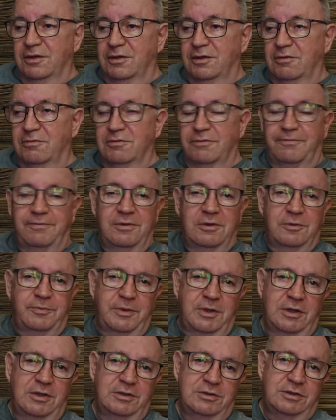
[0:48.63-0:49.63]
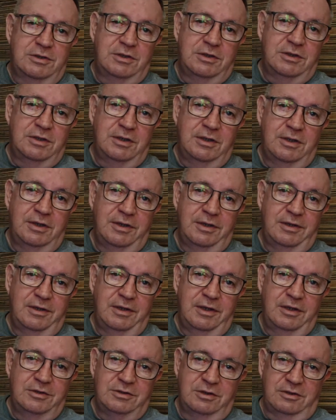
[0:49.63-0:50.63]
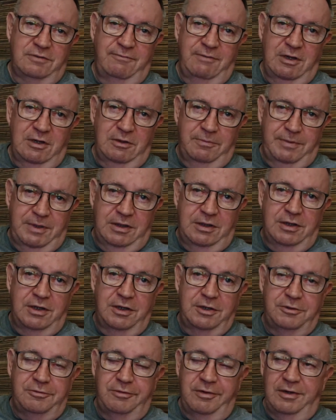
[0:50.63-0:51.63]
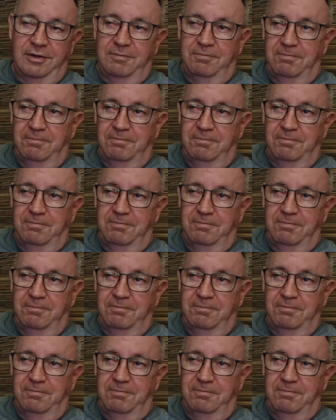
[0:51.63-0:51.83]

You know, the Philippines, it's a developing country.